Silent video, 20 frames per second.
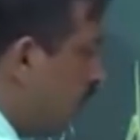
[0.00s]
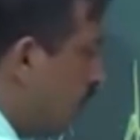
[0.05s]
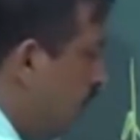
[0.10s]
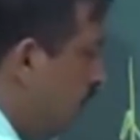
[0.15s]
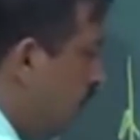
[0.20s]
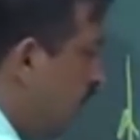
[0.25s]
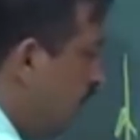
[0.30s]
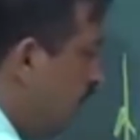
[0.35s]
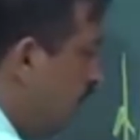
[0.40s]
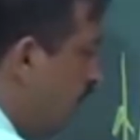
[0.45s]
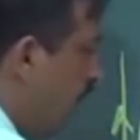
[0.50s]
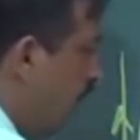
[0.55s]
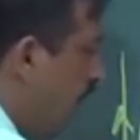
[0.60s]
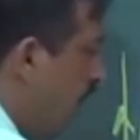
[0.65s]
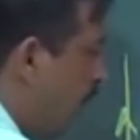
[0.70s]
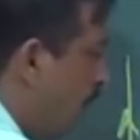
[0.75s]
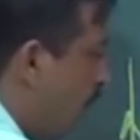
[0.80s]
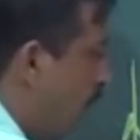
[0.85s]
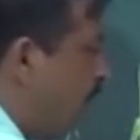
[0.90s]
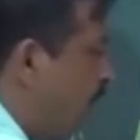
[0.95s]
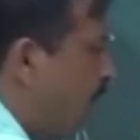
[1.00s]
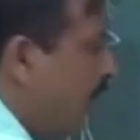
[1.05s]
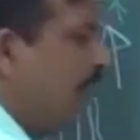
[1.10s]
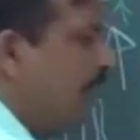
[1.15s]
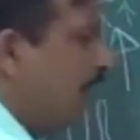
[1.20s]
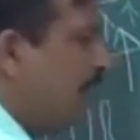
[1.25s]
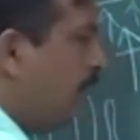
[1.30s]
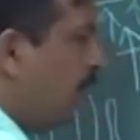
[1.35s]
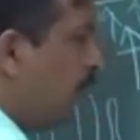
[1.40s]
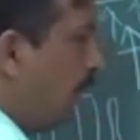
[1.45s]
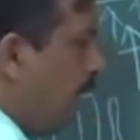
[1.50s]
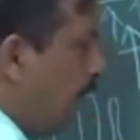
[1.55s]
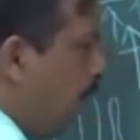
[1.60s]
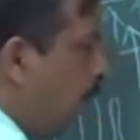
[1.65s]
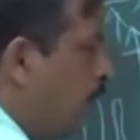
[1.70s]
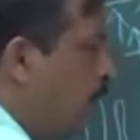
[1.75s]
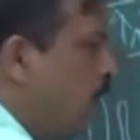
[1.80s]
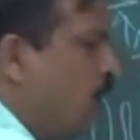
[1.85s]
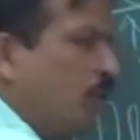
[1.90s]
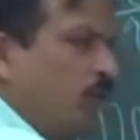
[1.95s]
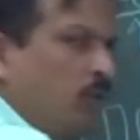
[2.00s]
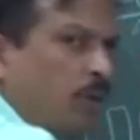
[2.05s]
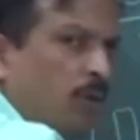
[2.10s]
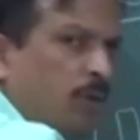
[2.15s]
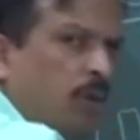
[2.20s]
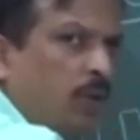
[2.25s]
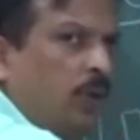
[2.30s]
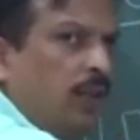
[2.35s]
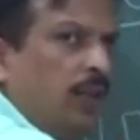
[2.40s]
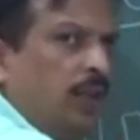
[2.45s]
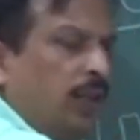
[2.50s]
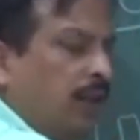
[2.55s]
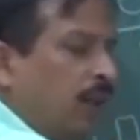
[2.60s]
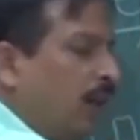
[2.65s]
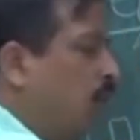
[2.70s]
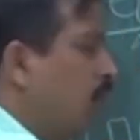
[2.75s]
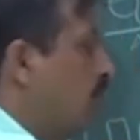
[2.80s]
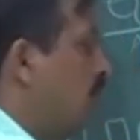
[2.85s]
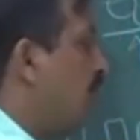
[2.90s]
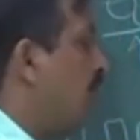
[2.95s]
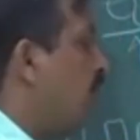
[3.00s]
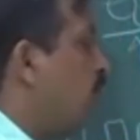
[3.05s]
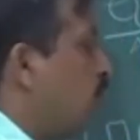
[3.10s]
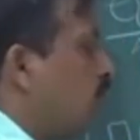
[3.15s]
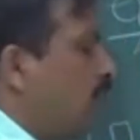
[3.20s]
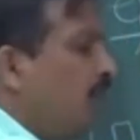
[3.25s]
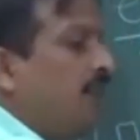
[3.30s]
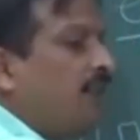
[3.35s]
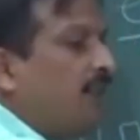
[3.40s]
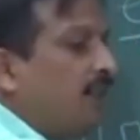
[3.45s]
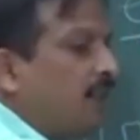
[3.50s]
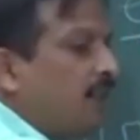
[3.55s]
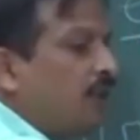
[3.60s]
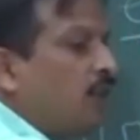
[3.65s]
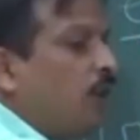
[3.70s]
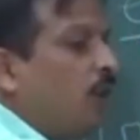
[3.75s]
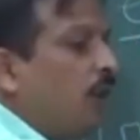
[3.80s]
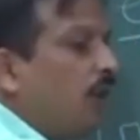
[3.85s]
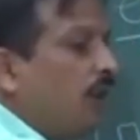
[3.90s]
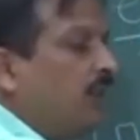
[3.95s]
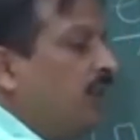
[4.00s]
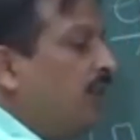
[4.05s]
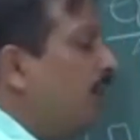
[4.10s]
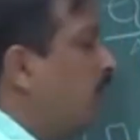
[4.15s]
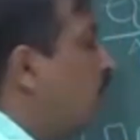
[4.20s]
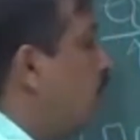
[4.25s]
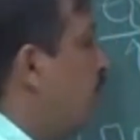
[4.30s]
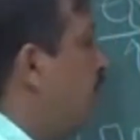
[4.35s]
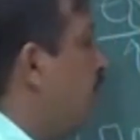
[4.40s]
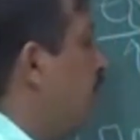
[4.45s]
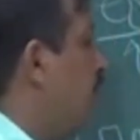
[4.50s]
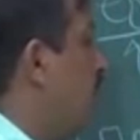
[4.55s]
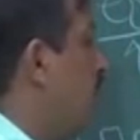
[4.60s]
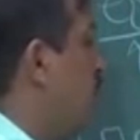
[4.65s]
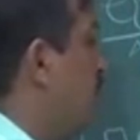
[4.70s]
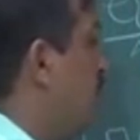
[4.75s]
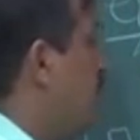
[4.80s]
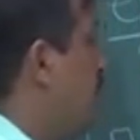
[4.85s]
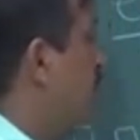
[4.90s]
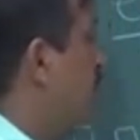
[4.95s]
going up, the amplitude will be going down, that we will discuss why this is going down.